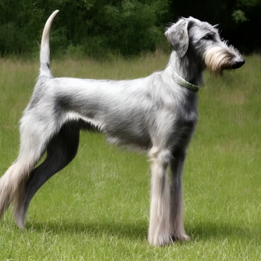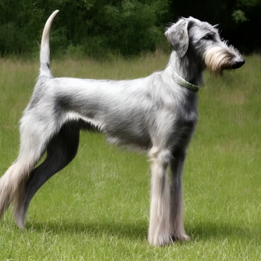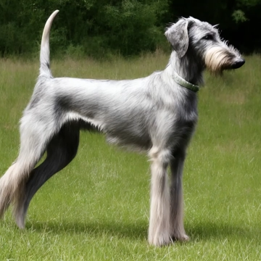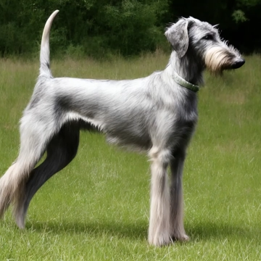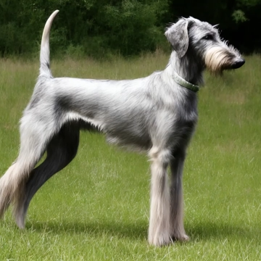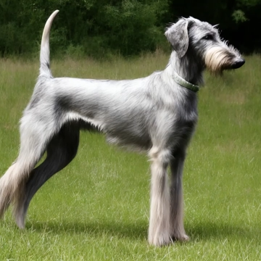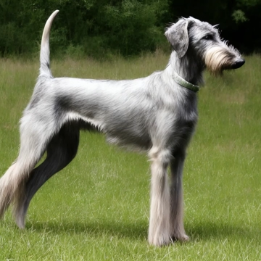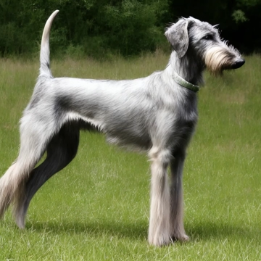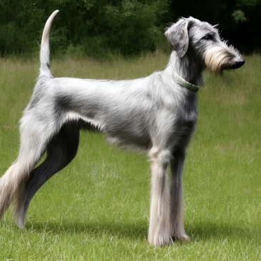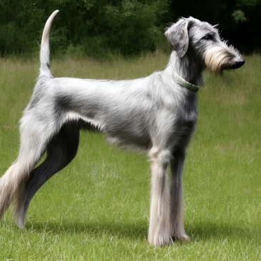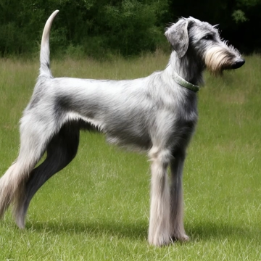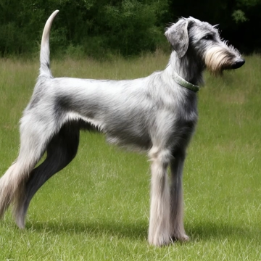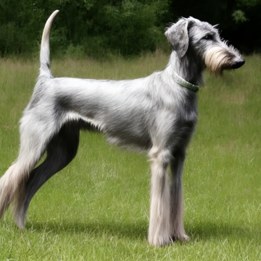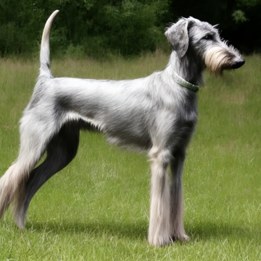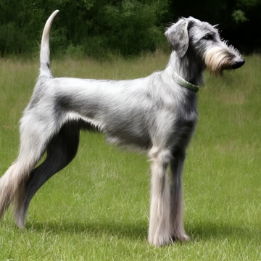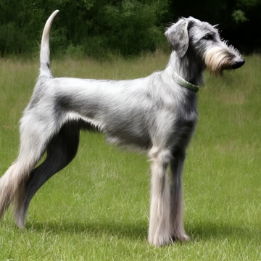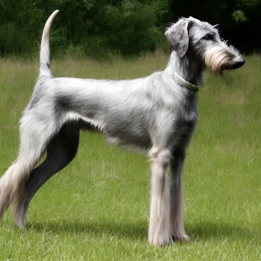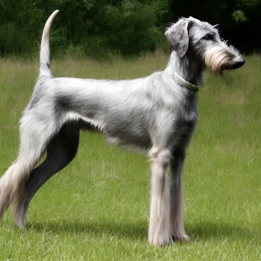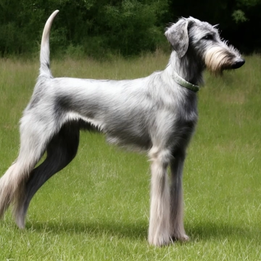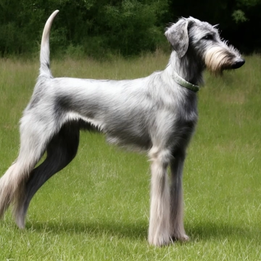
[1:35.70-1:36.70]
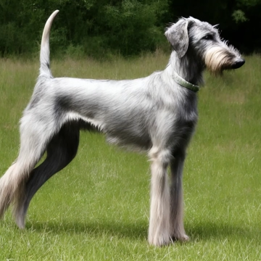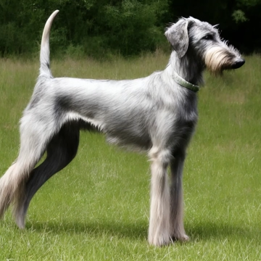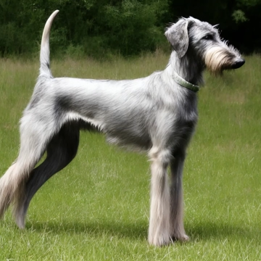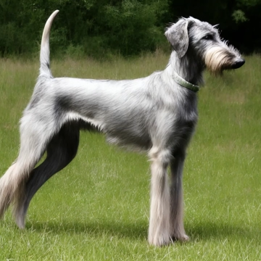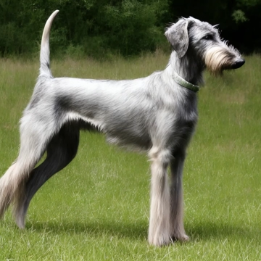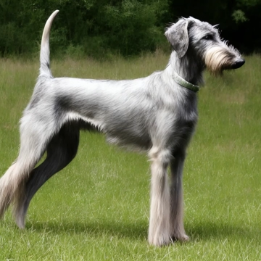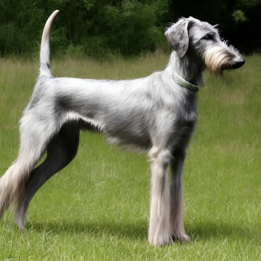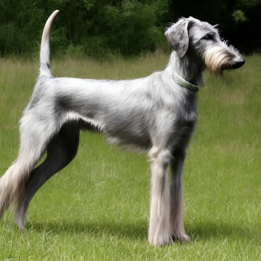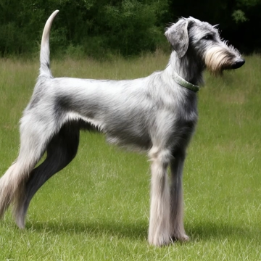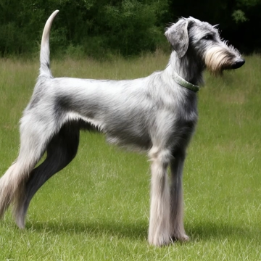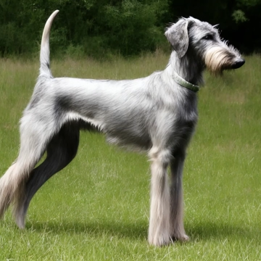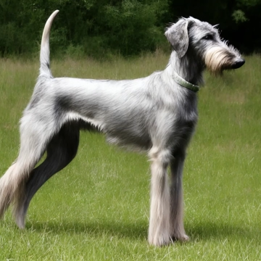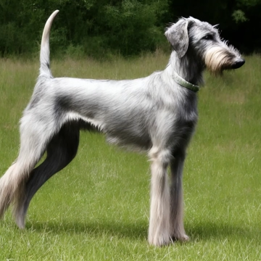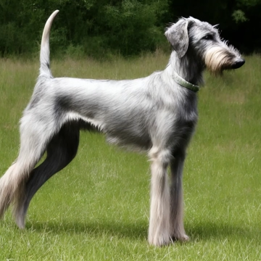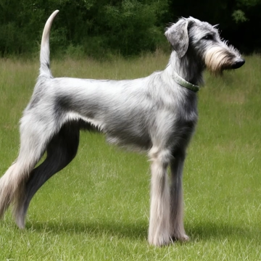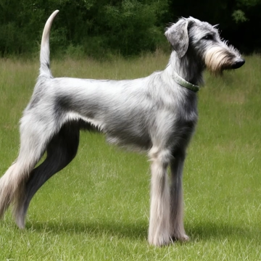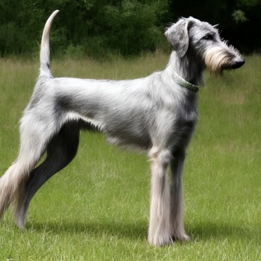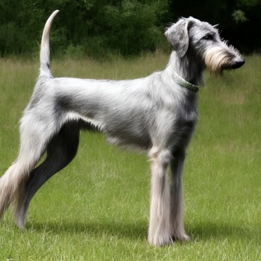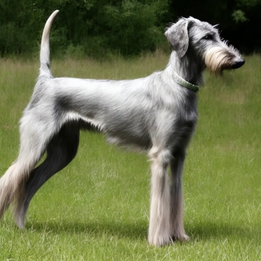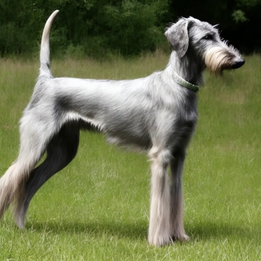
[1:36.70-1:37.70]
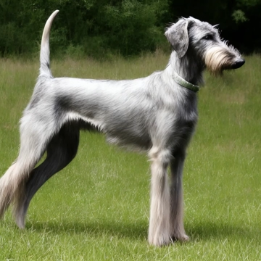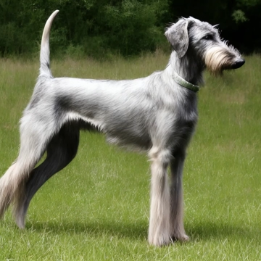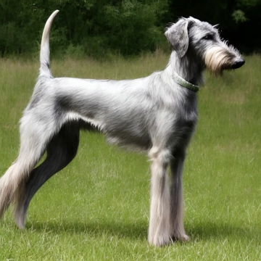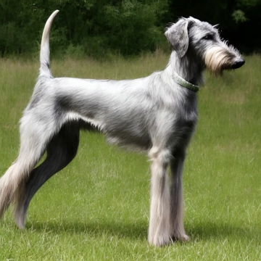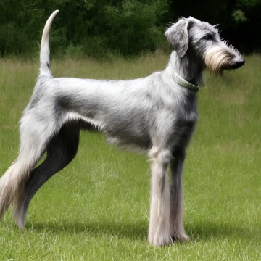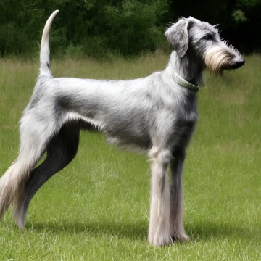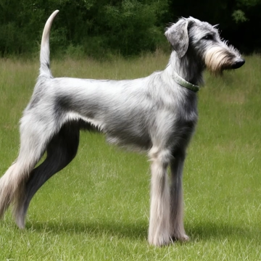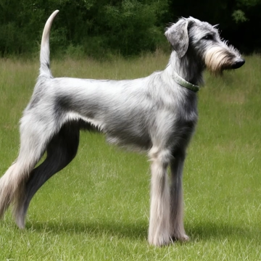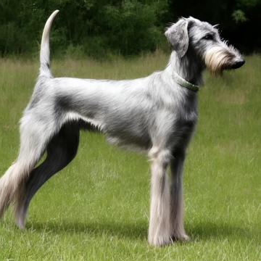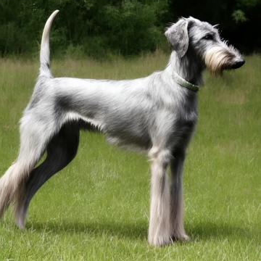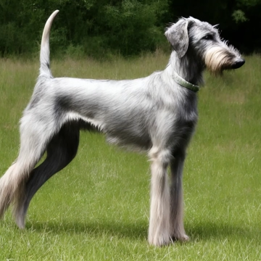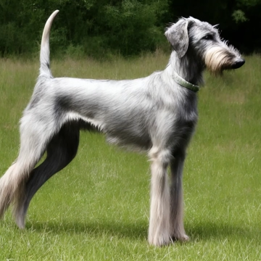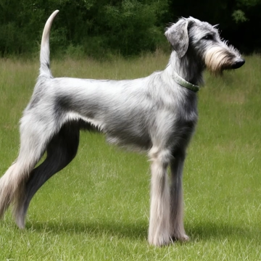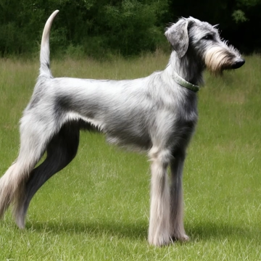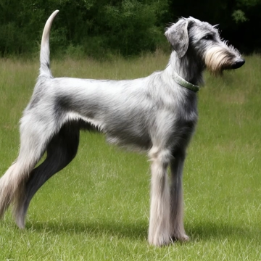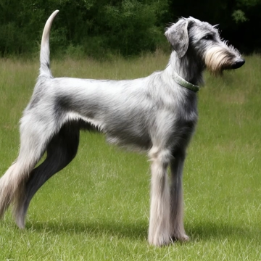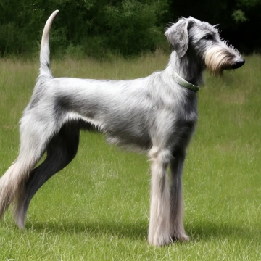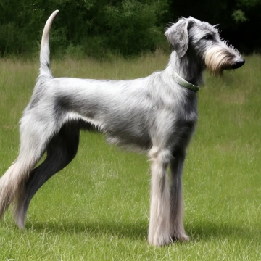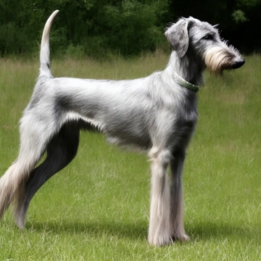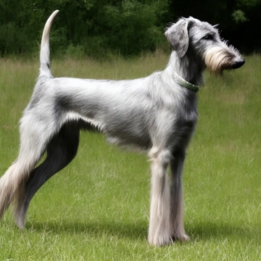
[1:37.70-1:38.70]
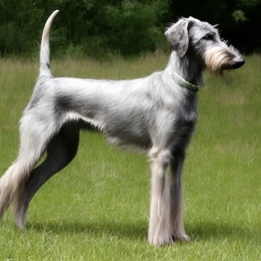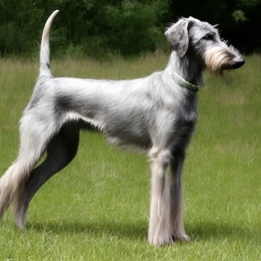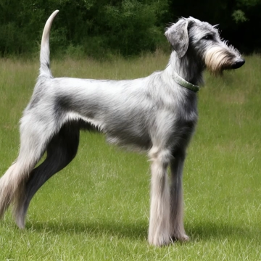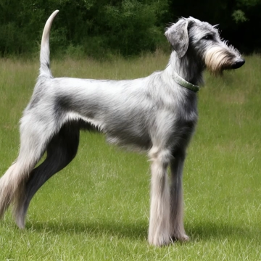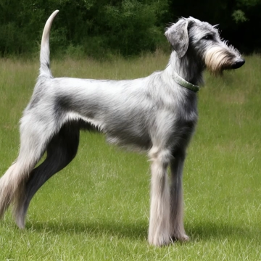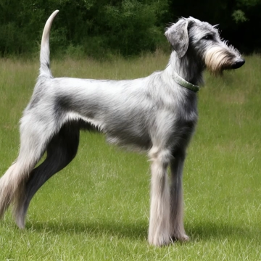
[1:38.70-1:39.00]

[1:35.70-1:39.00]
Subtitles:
[unreadable: no face in view]